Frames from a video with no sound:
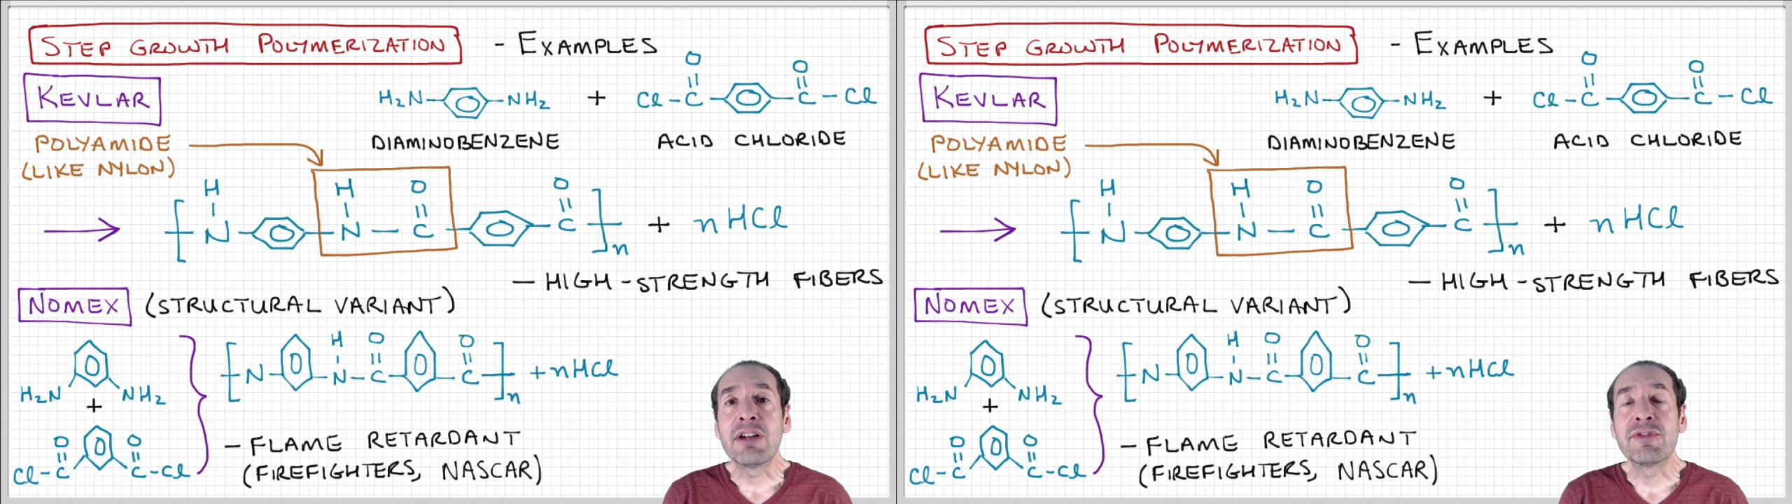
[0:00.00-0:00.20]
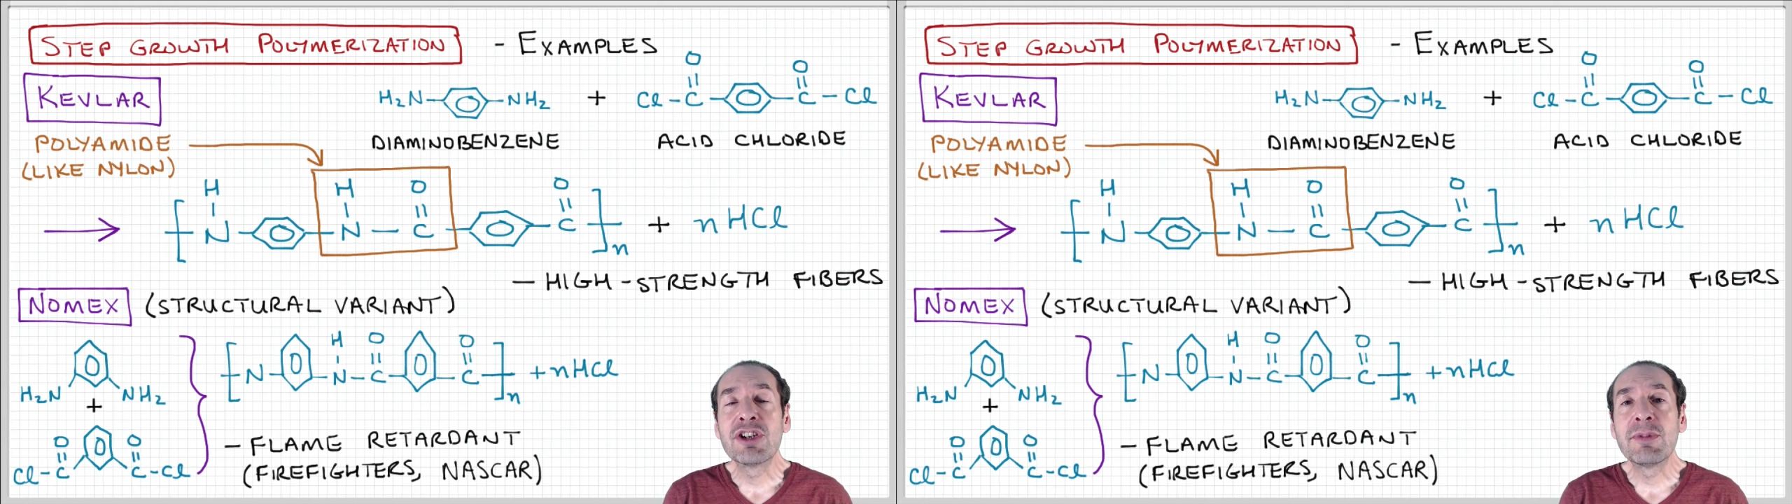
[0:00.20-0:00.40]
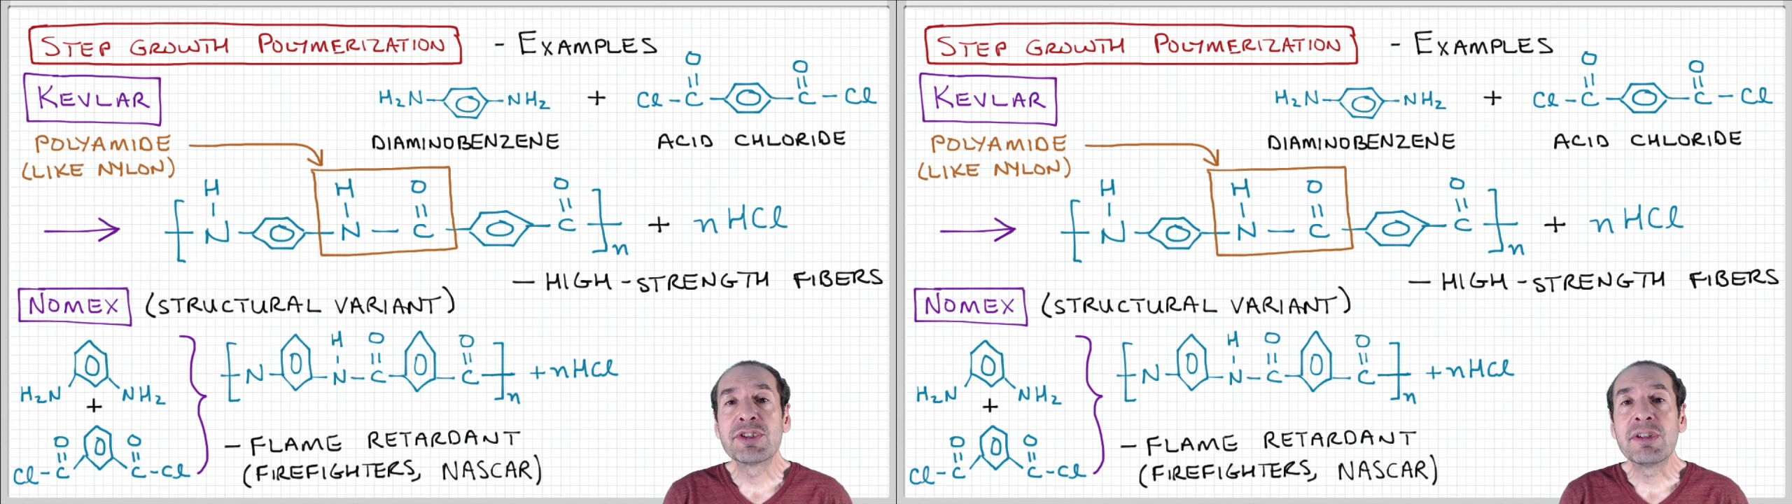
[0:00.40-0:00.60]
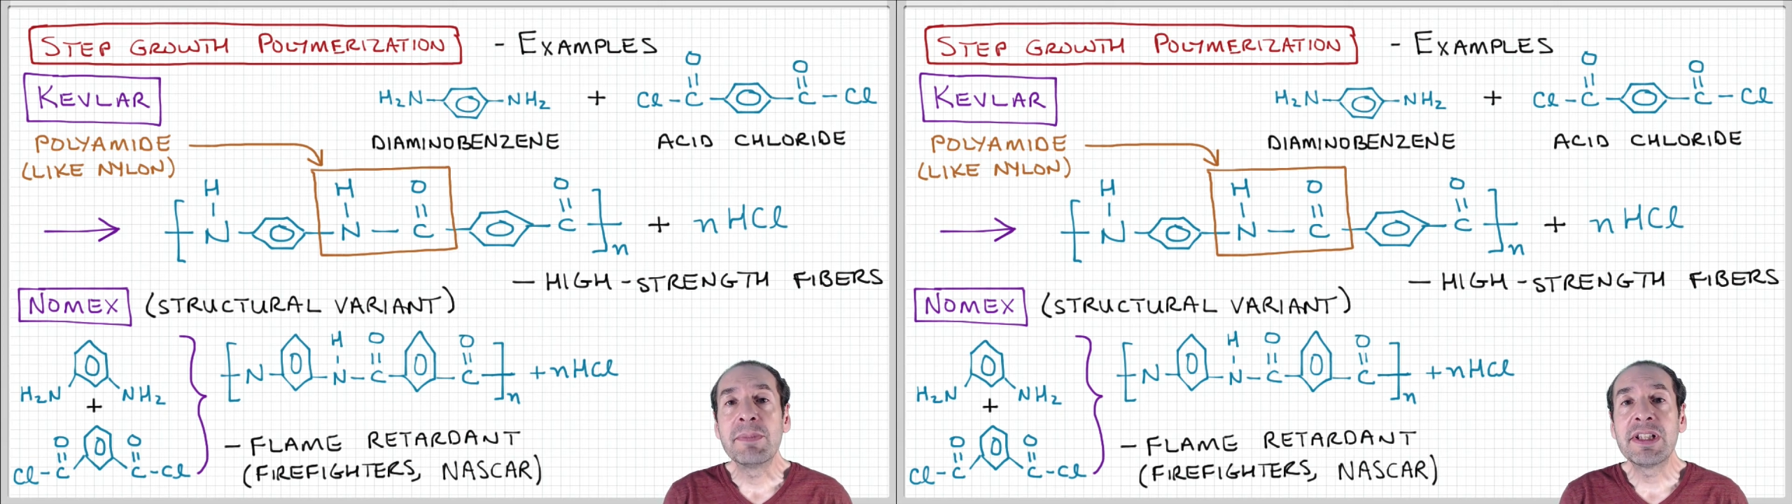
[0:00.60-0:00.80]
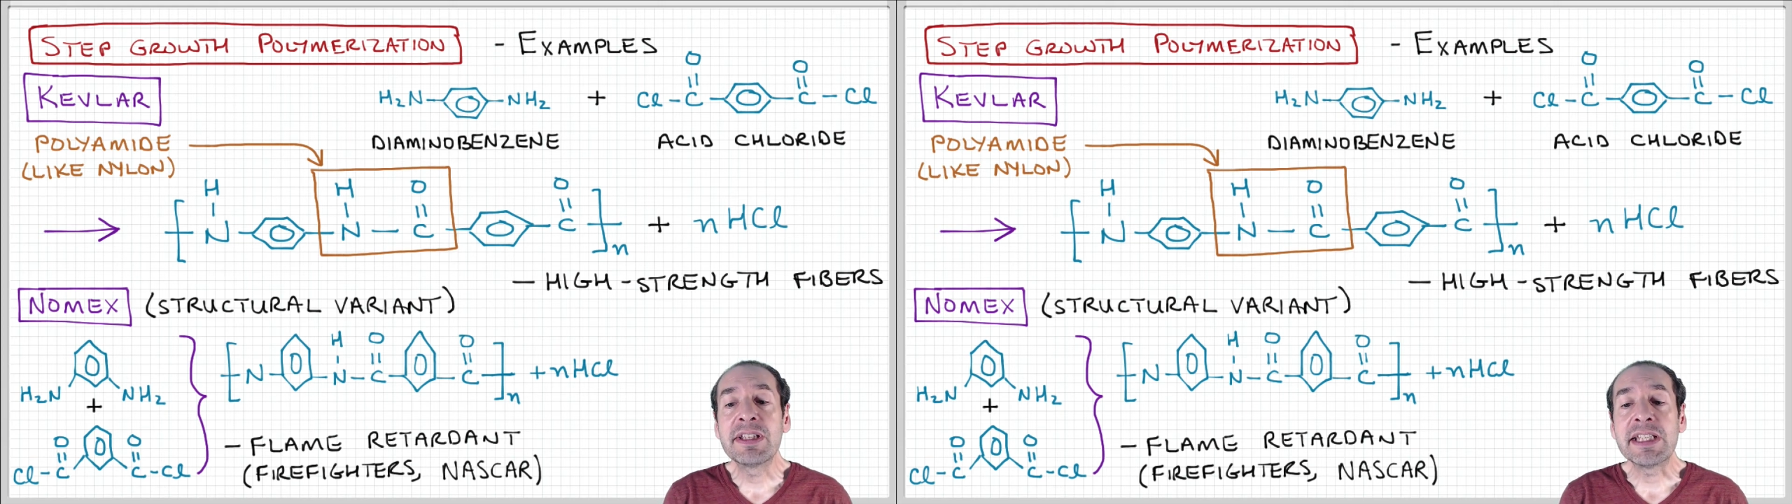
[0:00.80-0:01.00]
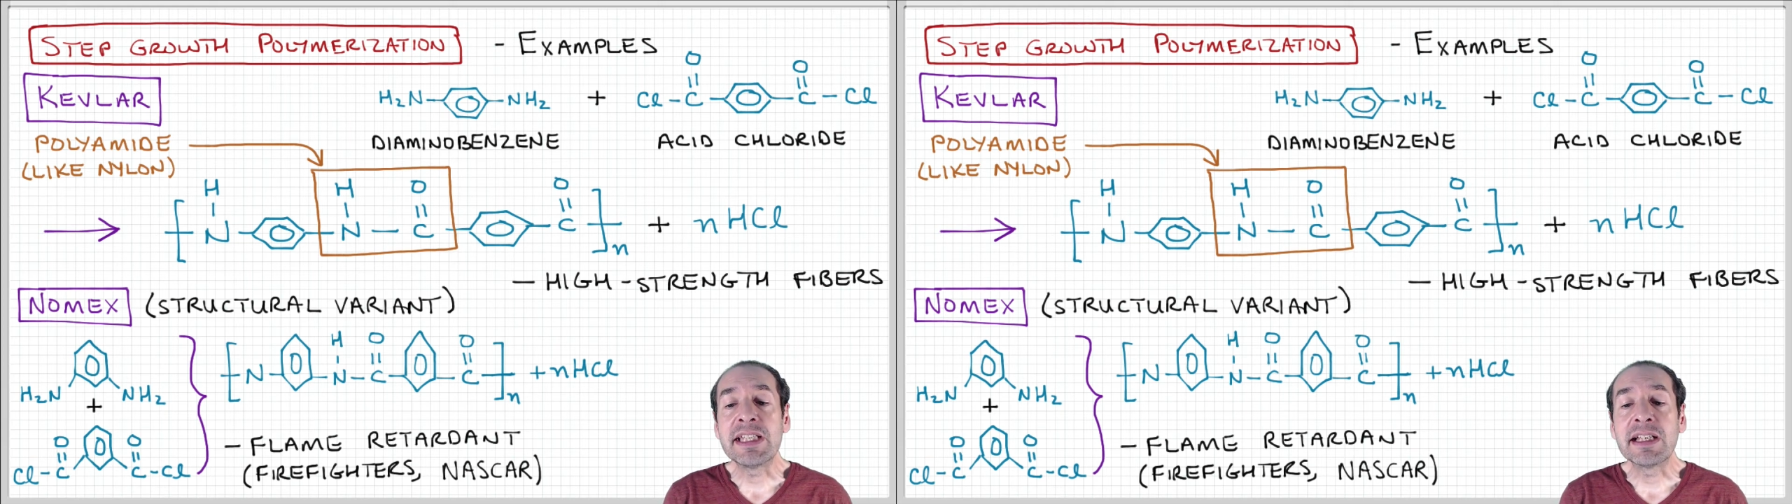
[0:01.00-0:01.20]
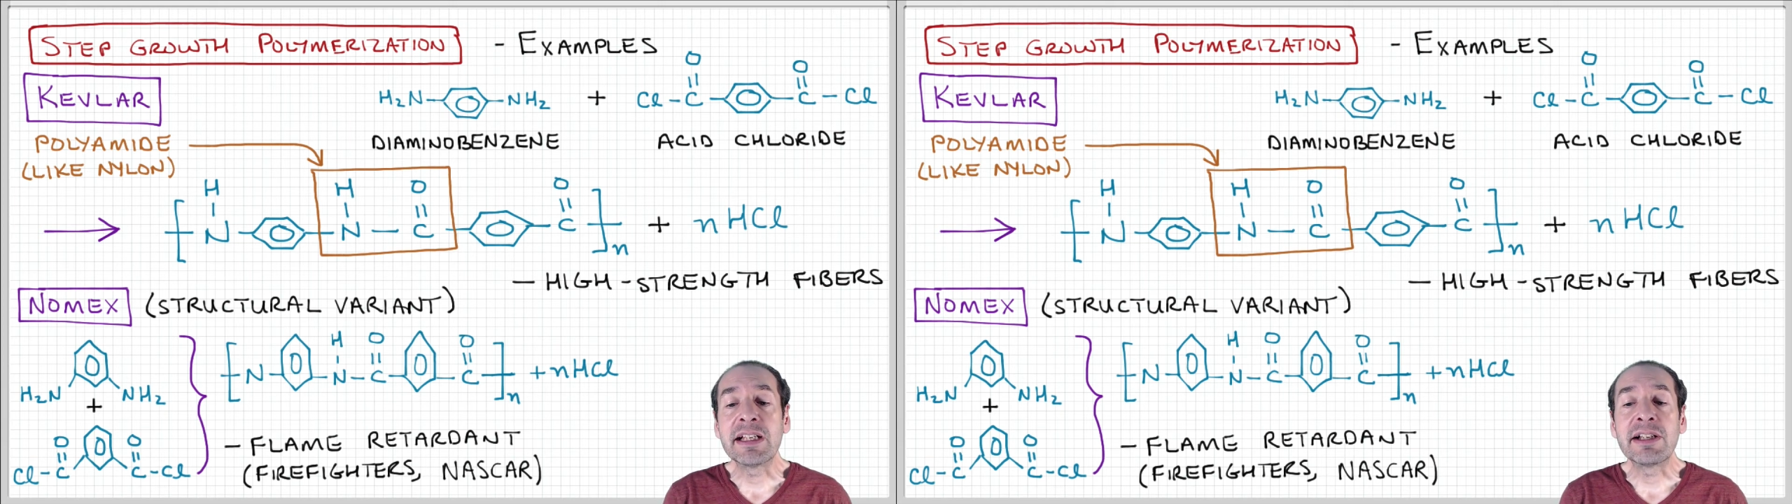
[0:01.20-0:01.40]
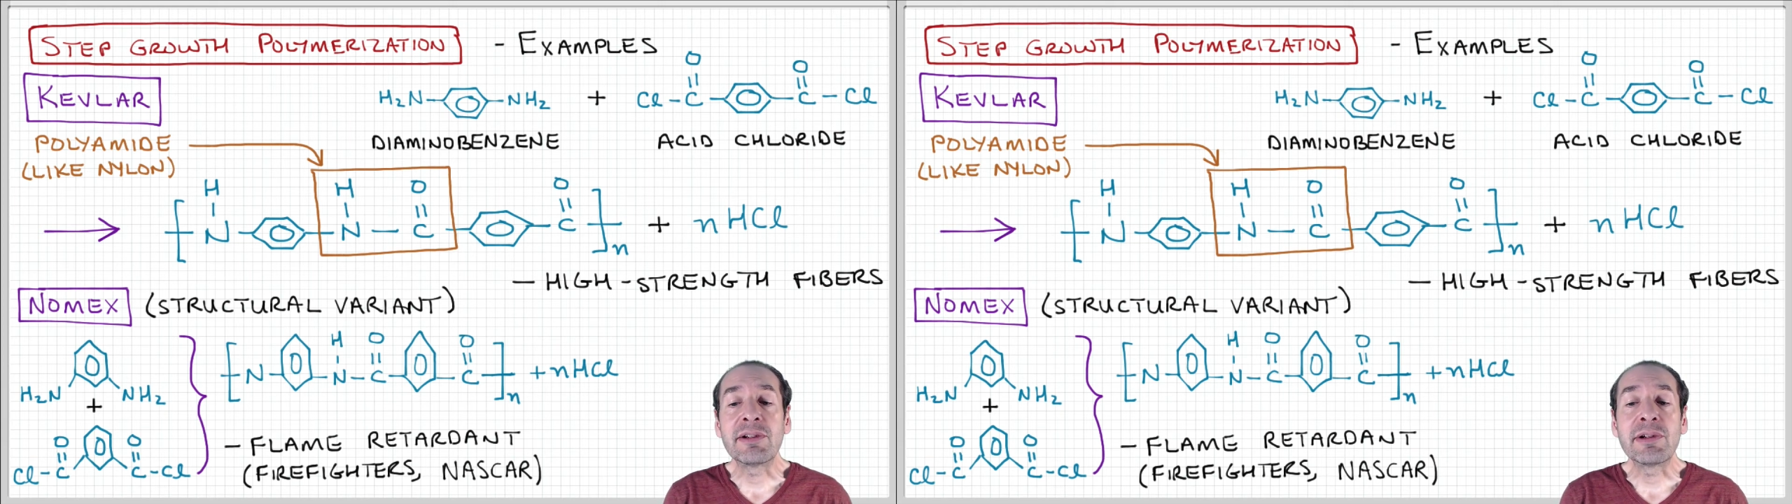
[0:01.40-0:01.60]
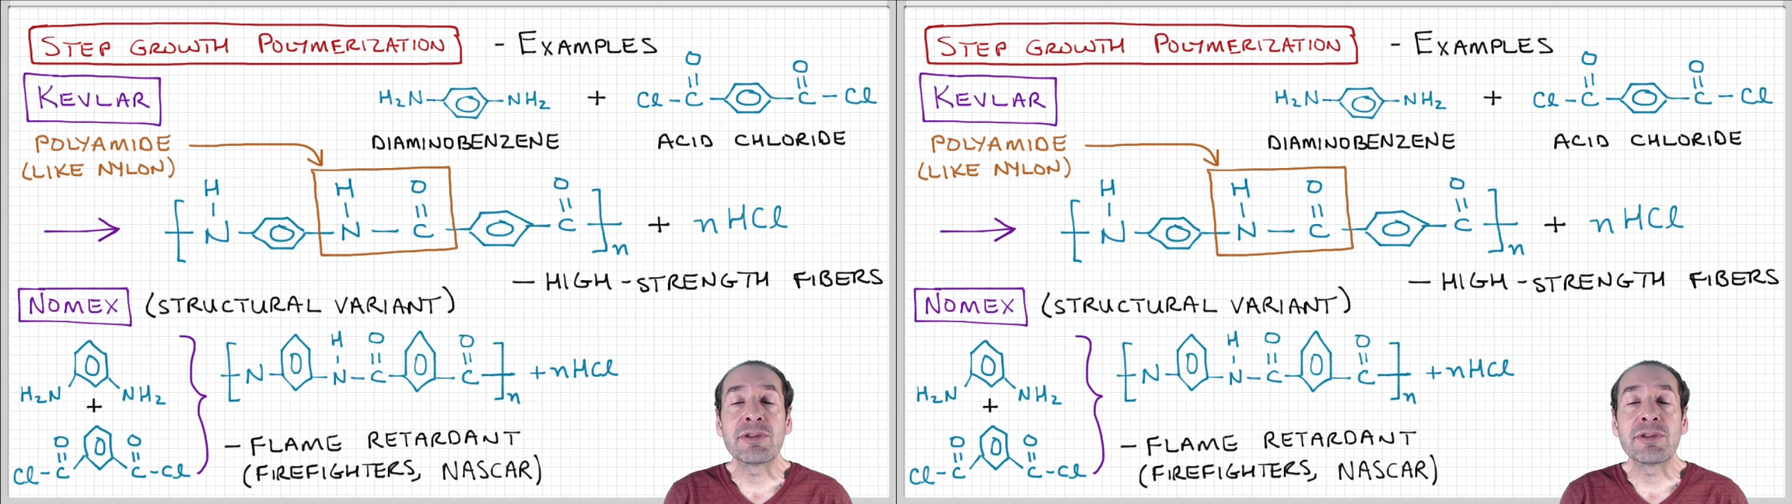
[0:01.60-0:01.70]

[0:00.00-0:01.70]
of thermal stability or